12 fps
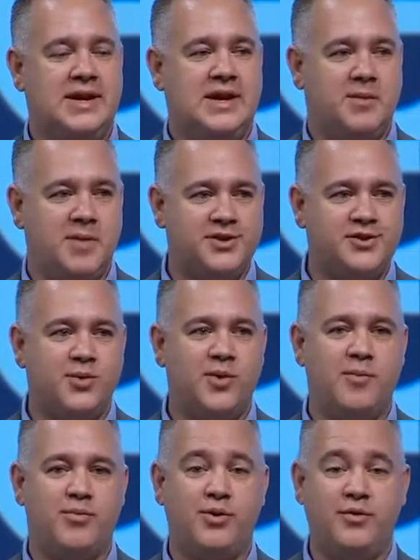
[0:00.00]
and make sure that we
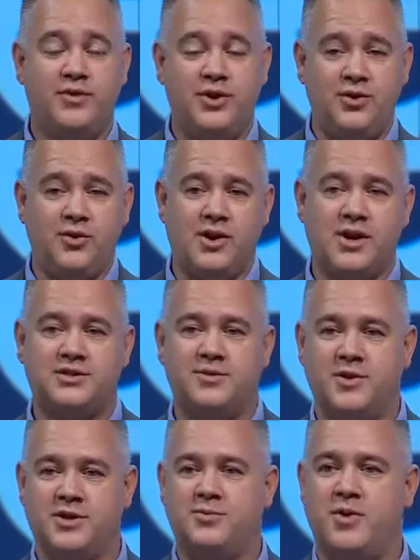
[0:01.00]
improved your
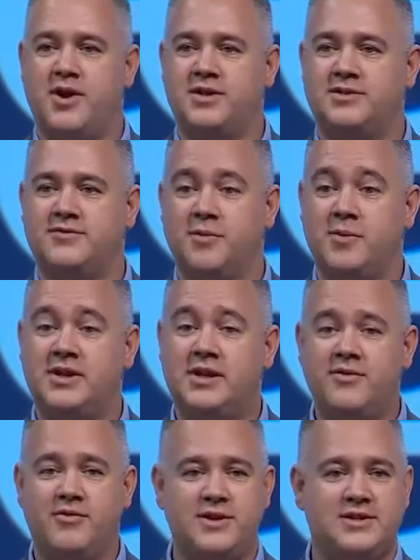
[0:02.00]
customer experience from a
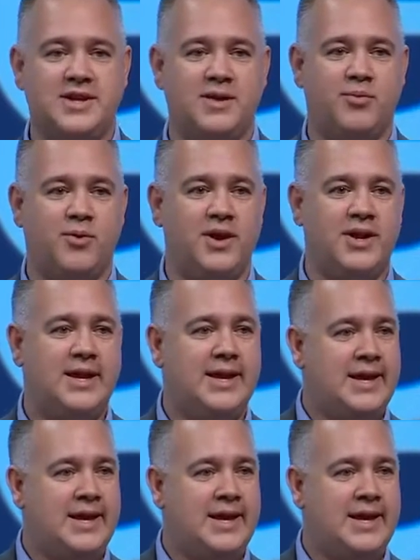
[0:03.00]
delivery standpoint,